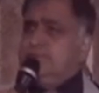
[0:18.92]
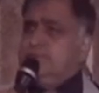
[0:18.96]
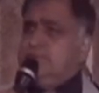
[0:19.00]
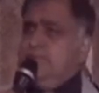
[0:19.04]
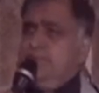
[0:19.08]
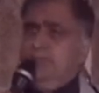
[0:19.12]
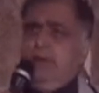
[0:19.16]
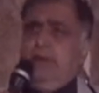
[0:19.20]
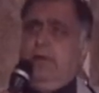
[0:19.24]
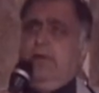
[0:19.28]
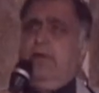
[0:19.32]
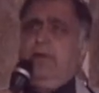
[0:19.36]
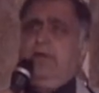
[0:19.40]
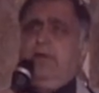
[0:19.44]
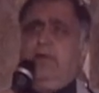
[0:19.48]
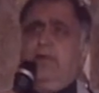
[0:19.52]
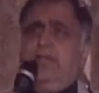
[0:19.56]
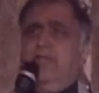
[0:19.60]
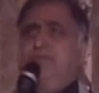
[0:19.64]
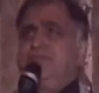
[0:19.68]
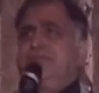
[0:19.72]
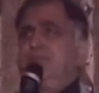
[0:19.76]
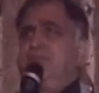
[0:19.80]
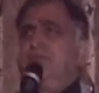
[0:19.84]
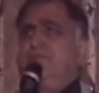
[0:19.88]
and Lord,
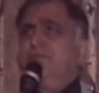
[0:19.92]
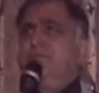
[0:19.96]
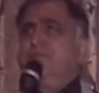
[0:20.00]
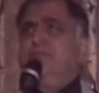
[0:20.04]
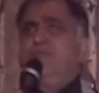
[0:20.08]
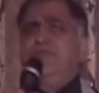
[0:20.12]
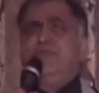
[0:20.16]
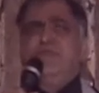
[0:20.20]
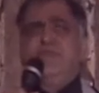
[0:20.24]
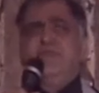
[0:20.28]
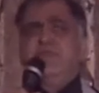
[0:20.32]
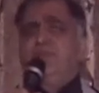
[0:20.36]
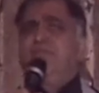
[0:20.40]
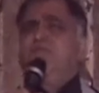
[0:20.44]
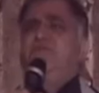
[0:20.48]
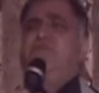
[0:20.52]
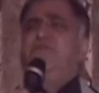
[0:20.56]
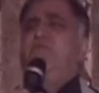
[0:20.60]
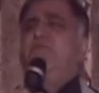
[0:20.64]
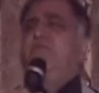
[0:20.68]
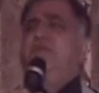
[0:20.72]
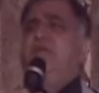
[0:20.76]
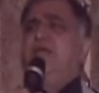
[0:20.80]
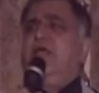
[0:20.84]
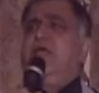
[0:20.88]
let there be
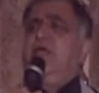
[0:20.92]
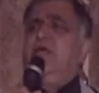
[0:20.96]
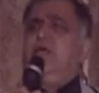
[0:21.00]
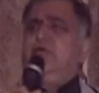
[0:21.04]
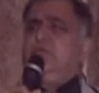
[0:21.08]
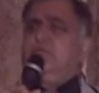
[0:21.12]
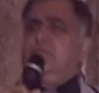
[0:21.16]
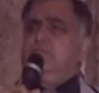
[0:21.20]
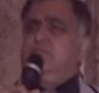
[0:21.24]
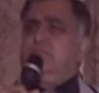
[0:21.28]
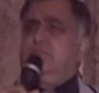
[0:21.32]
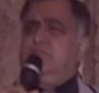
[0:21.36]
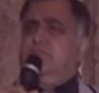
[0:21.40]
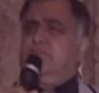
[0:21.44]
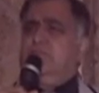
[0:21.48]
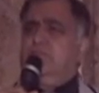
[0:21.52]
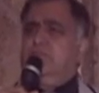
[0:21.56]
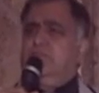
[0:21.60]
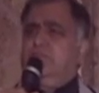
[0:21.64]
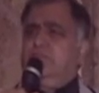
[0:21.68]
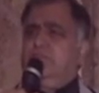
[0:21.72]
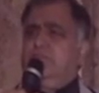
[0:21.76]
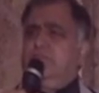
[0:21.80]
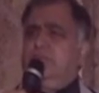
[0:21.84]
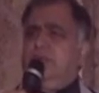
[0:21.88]
beautiful day,
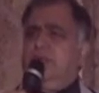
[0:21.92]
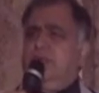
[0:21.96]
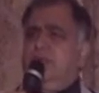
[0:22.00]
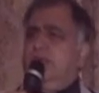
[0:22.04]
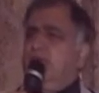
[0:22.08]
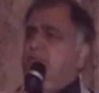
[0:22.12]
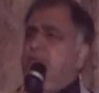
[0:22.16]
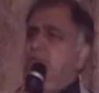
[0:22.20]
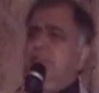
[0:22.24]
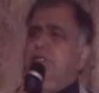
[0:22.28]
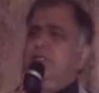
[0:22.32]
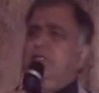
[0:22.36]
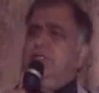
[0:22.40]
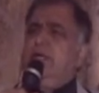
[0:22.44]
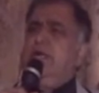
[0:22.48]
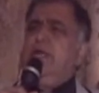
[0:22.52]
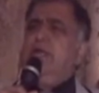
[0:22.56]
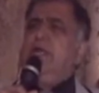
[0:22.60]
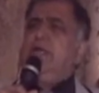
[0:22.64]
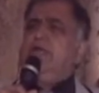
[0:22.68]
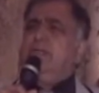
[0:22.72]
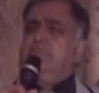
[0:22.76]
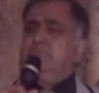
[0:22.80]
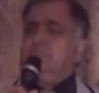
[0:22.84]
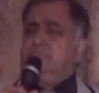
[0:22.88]
lovely
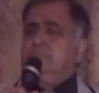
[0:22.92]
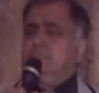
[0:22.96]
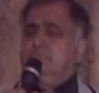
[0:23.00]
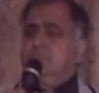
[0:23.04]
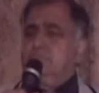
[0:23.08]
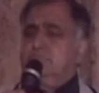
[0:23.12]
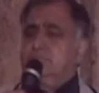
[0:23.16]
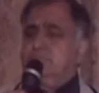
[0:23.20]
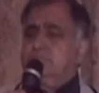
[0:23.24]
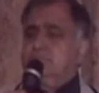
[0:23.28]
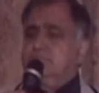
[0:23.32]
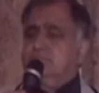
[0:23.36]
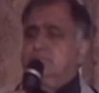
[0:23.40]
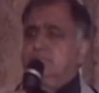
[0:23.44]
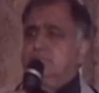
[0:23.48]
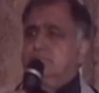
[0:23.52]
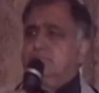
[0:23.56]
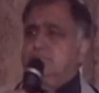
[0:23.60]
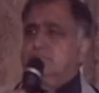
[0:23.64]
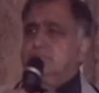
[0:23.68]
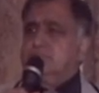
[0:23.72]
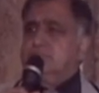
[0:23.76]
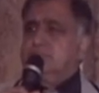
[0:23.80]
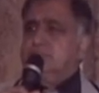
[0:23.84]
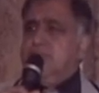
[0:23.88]
day,
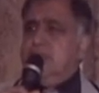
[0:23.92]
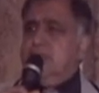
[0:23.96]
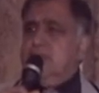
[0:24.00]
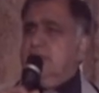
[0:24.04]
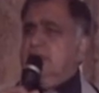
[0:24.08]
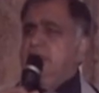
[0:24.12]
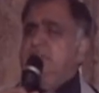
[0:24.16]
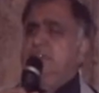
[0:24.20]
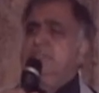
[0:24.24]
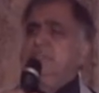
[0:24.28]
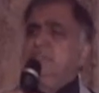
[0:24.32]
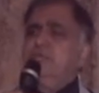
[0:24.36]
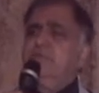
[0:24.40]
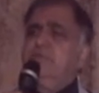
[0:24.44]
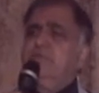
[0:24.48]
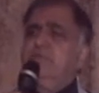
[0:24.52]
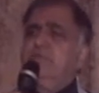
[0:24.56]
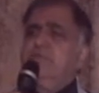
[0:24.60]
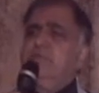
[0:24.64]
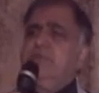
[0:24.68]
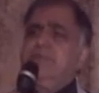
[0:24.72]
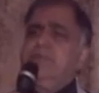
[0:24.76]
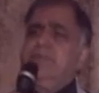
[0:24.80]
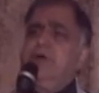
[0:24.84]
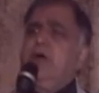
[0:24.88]
and let the devil
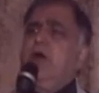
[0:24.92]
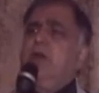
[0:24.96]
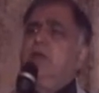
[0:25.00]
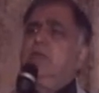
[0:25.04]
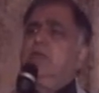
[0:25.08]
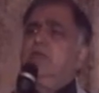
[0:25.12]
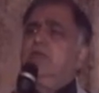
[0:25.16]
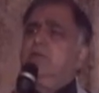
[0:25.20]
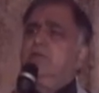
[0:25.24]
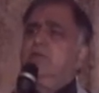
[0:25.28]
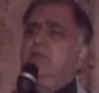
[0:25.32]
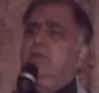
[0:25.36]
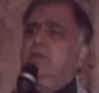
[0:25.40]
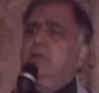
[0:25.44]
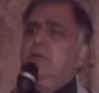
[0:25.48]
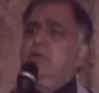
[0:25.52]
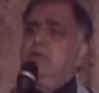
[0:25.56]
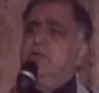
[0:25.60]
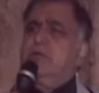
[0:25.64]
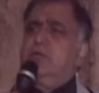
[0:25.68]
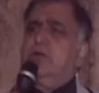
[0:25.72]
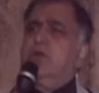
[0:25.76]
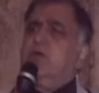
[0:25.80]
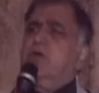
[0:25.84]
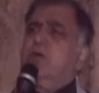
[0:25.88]
be bound,
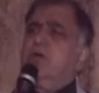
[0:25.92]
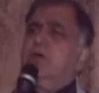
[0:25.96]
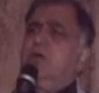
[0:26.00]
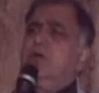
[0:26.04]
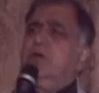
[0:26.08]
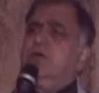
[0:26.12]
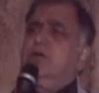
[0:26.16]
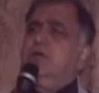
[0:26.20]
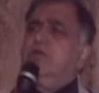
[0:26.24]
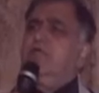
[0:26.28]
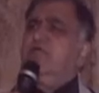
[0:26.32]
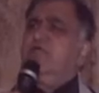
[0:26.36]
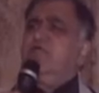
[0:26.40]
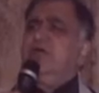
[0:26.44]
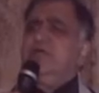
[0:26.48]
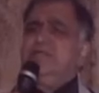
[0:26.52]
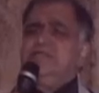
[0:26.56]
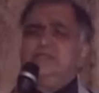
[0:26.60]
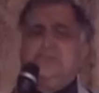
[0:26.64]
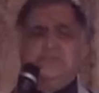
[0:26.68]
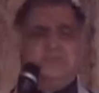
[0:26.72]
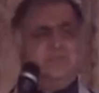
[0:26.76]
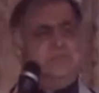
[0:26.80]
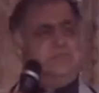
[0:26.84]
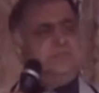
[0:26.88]
Lord, all
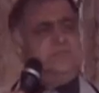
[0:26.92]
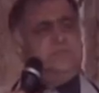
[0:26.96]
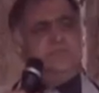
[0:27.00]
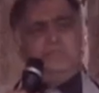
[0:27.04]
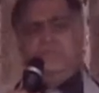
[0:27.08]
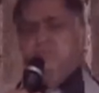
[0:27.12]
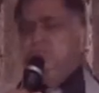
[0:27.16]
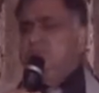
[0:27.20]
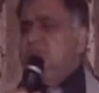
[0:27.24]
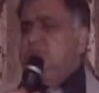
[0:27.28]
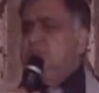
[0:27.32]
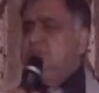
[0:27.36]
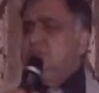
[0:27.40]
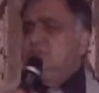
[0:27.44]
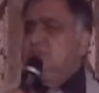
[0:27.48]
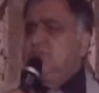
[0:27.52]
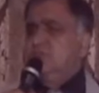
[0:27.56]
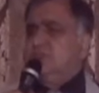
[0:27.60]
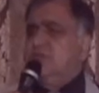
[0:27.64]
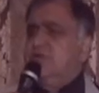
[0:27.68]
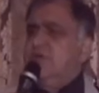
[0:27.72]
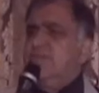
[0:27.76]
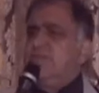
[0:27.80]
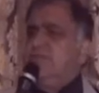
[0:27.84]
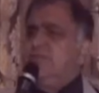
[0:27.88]
infection,
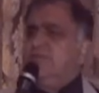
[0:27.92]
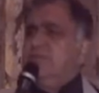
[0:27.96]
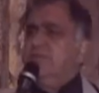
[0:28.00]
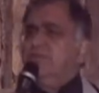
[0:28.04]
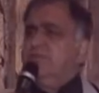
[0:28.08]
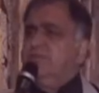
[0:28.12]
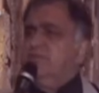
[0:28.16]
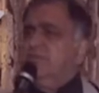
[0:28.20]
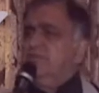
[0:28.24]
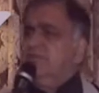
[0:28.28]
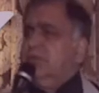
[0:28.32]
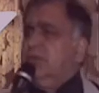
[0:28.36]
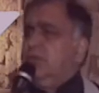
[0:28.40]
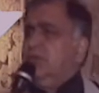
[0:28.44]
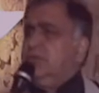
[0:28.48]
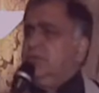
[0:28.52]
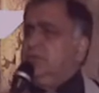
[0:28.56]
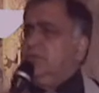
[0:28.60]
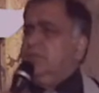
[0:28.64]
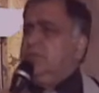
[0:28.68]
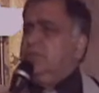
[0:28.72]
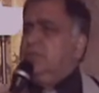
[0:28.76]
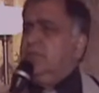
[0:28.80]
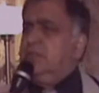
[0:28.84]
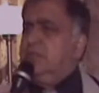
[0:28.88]
injuries, everything be
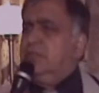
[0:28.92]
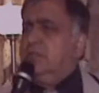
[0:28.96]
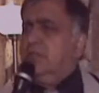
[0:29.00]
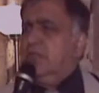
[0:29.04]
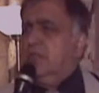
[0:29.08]
bound,